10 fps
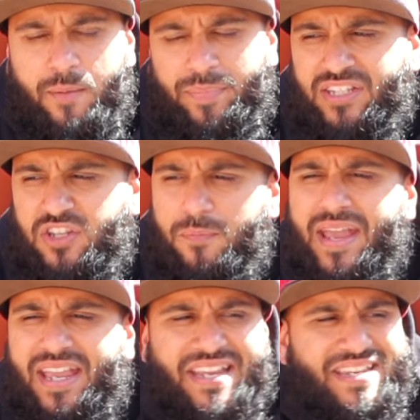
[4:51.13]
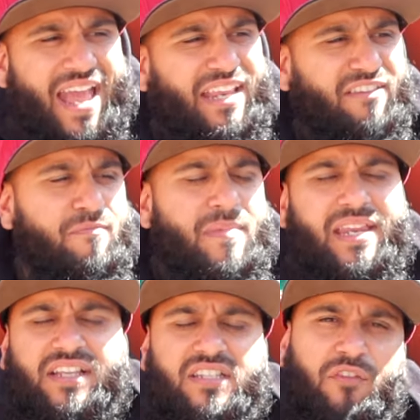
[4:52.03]
Because they're making negative
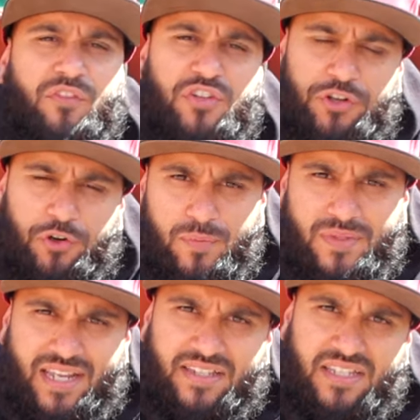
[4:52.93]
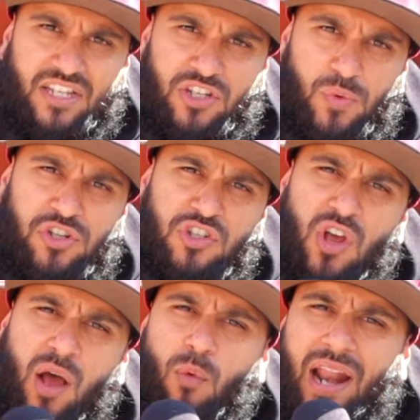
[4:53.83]
meanings of their circumstances, situations.
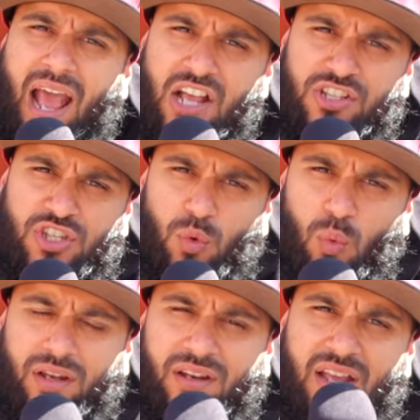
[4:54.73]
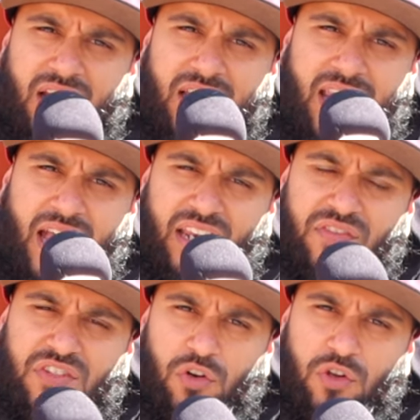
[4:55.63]
So I want to ask you, what negative
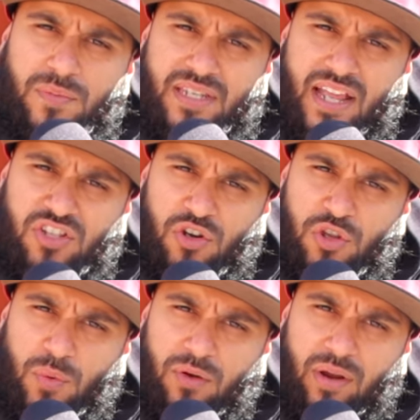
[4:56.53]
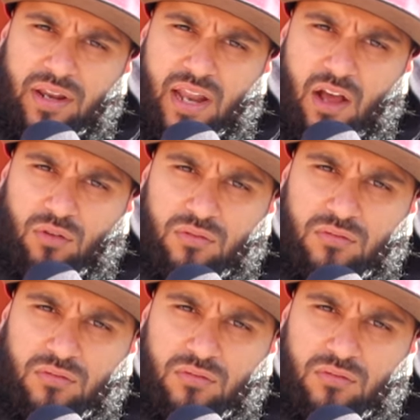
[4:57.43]
circumstance are you in right now?